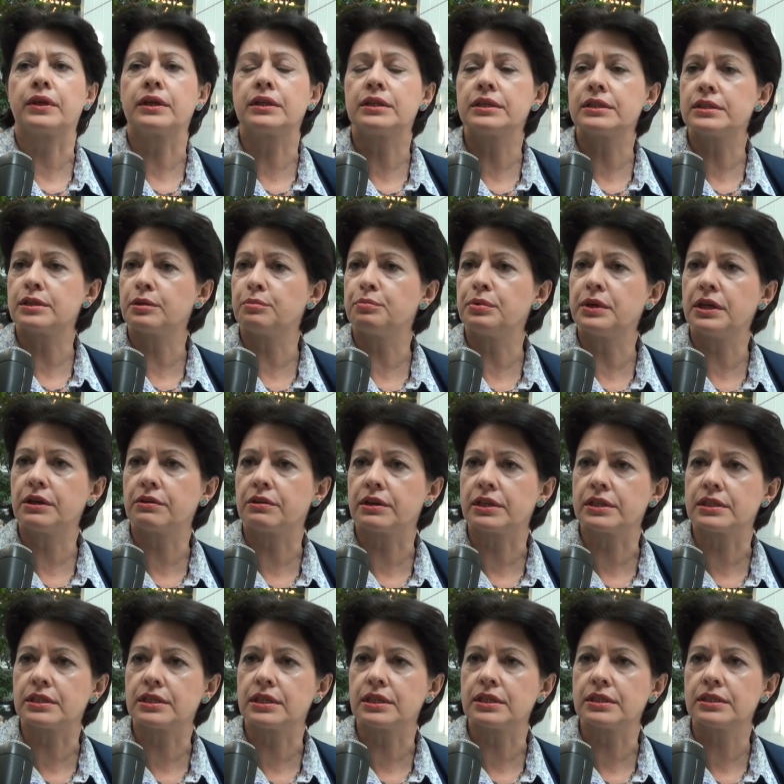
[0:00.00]

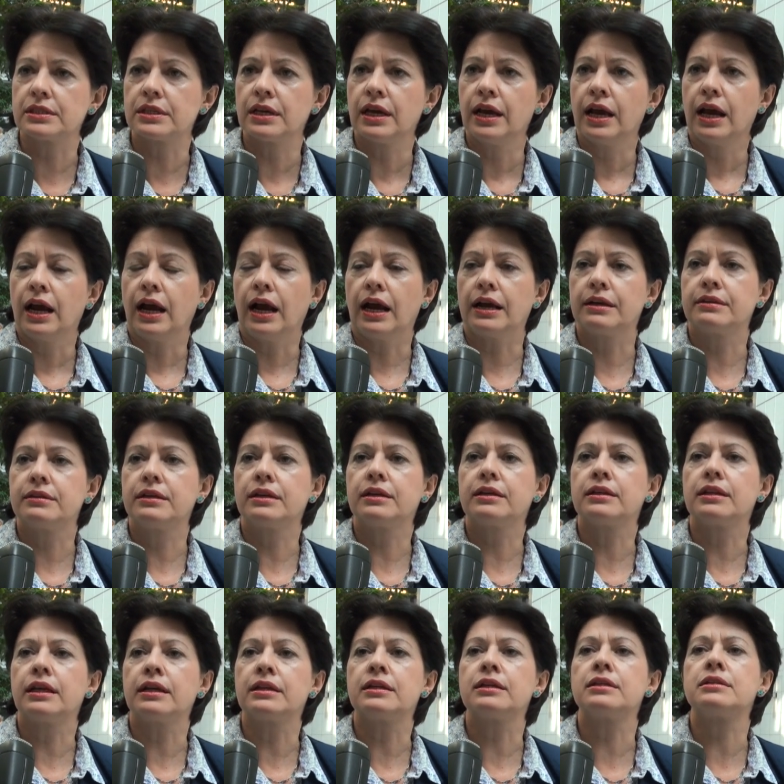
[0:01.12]
disappearances. I think
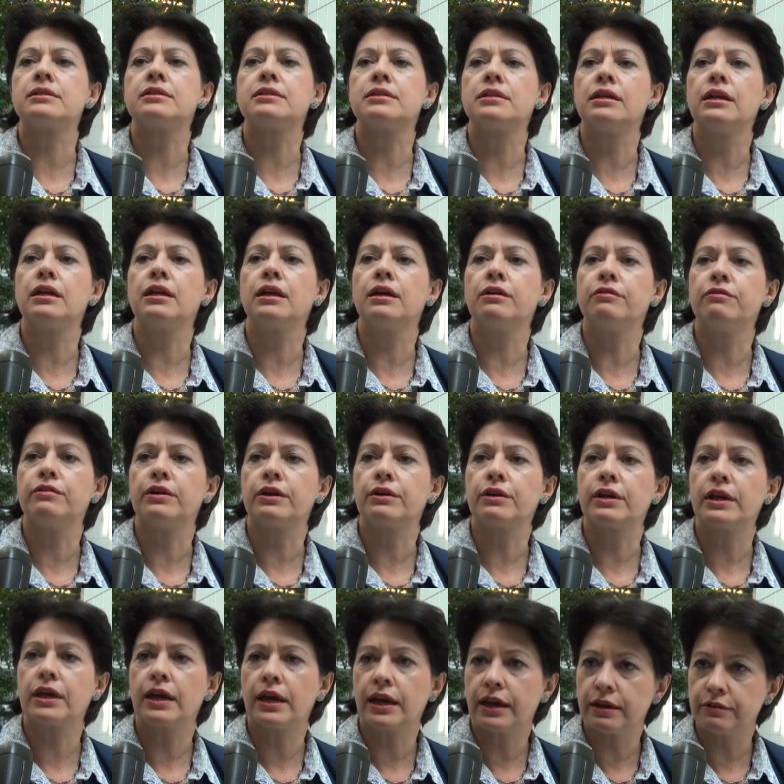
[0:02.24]
that is still a
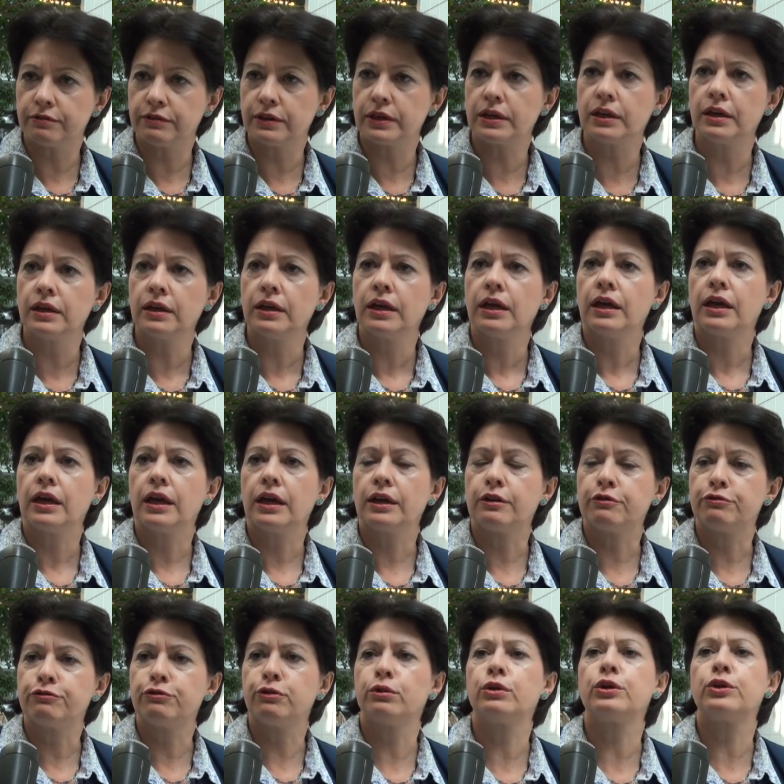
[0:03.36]
very heavy
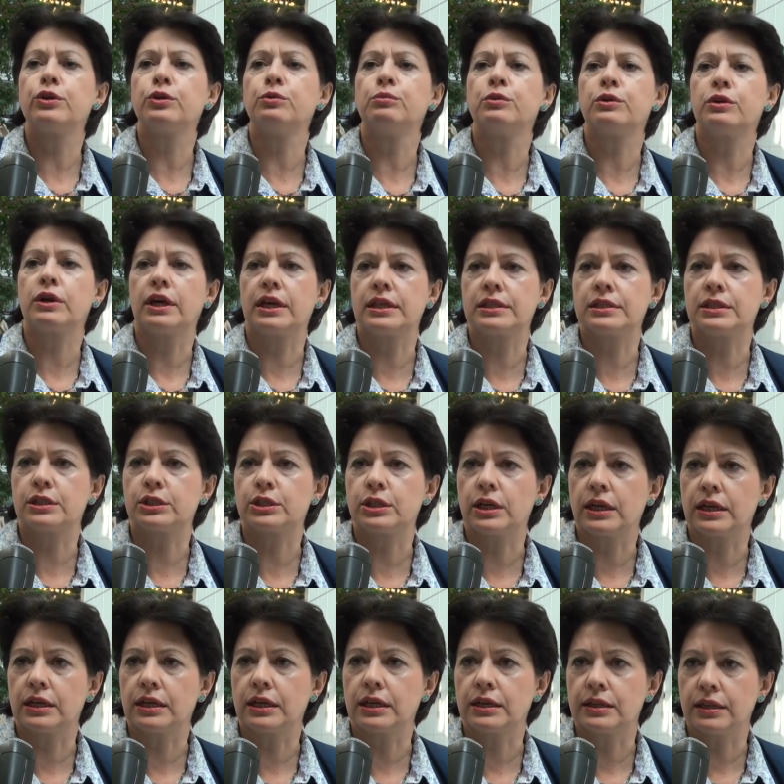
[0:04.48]
and full human rights
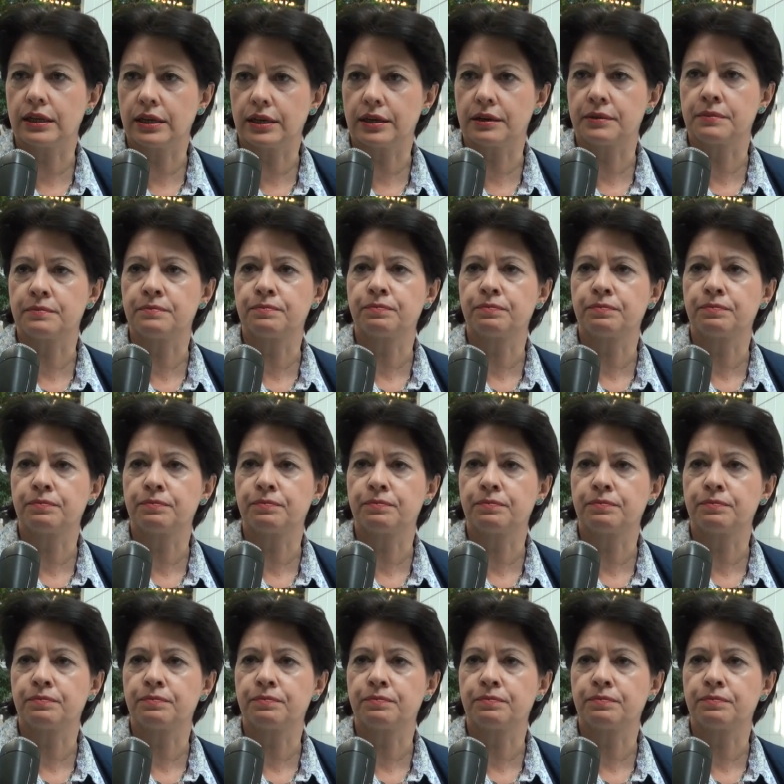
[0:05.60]
agenda there.